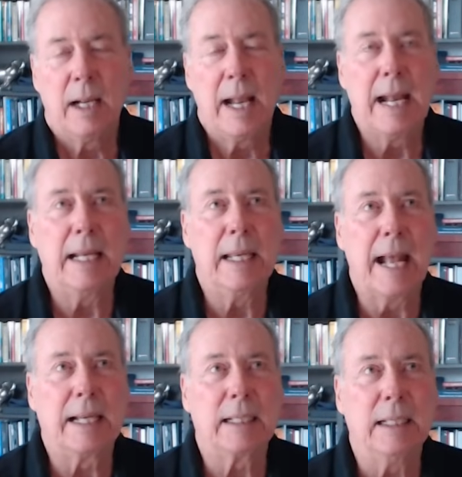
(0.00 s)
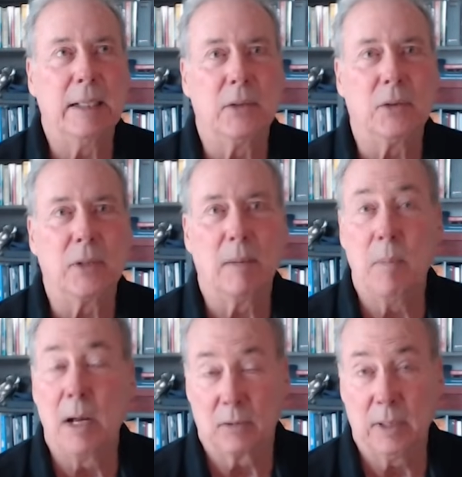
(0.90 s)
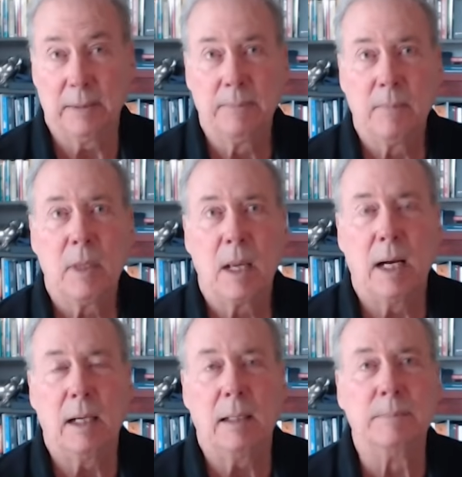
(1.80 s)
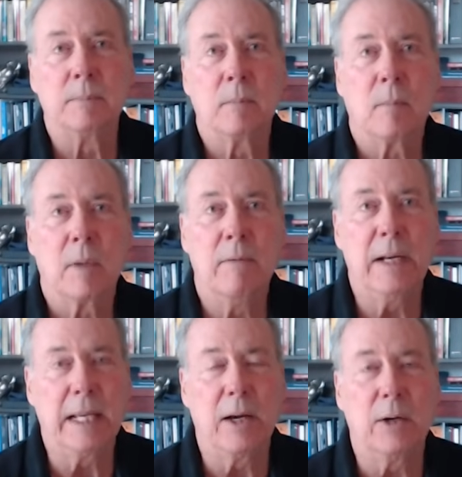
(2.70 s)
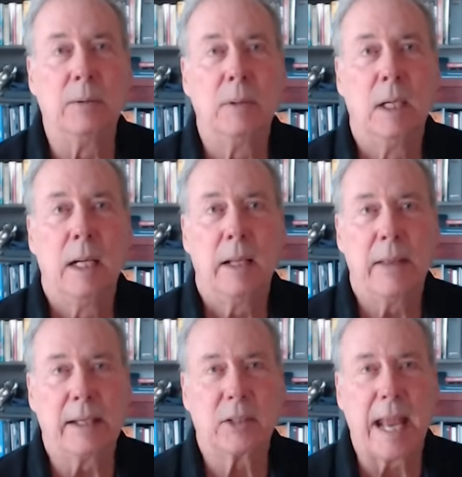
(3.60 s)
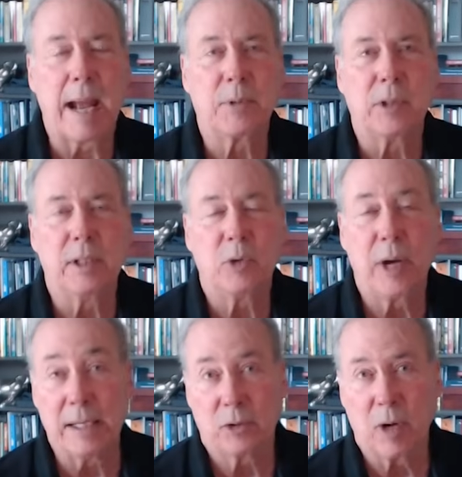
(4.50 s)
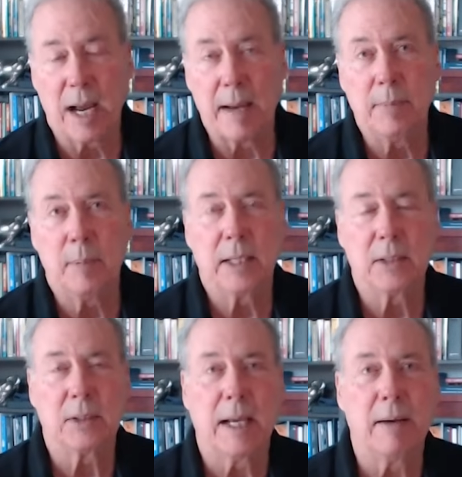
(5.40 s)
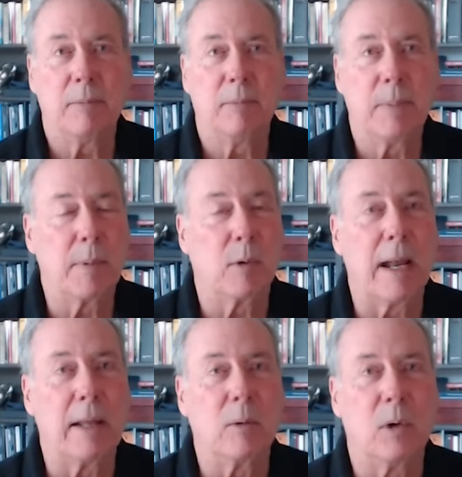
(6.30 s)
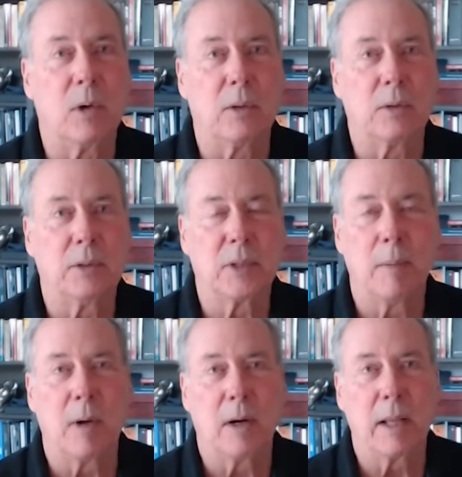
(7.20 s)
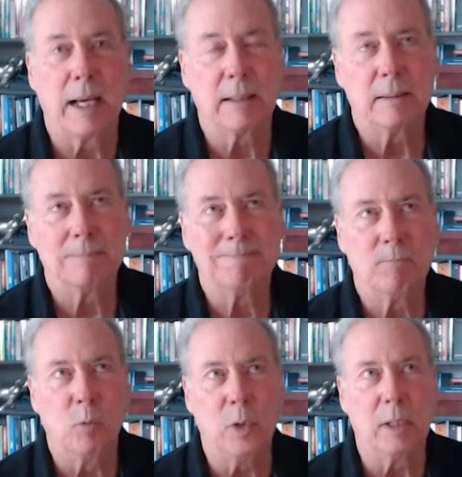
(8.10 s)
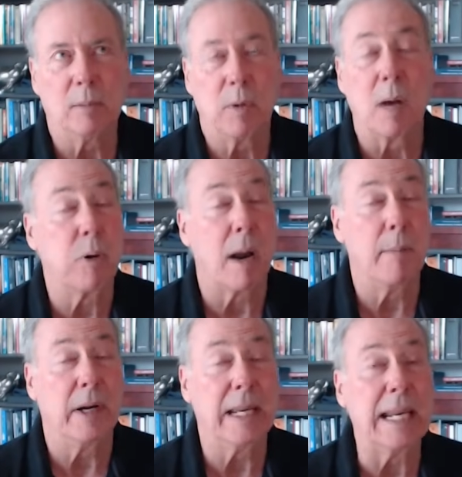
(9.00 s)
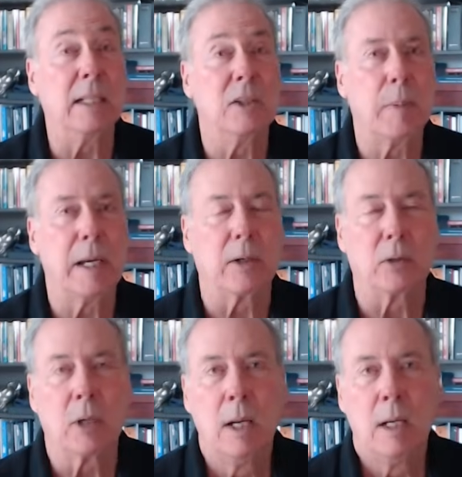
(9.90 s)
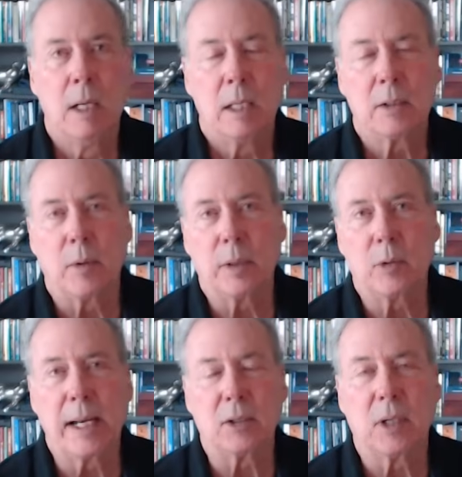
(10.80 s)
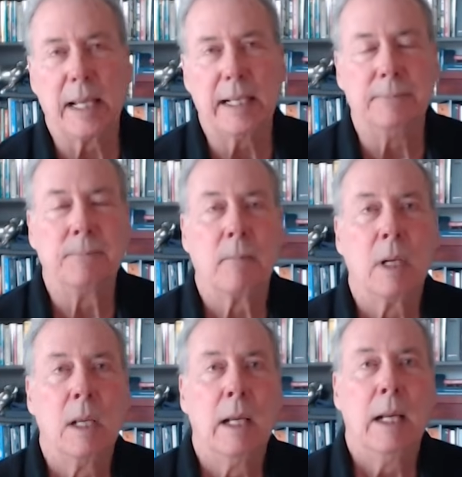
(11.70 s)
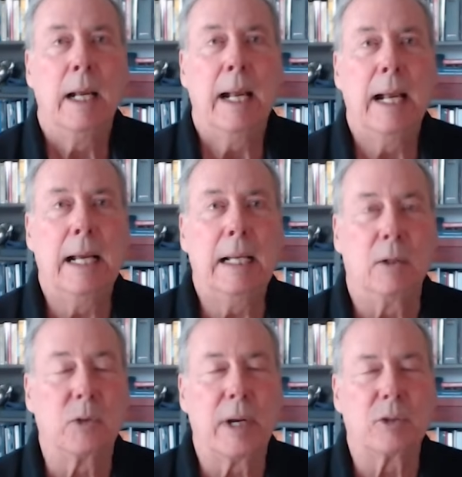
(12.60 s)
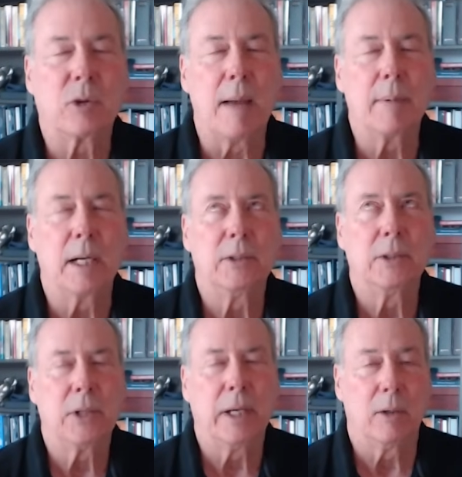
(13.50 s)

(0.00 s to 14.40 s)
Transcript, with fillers: And that is a monthly um, video that's captured and transcribed because I have people around the world. Some are not real, are primary English speakers. So we translate it and, or transcribe it, I should say.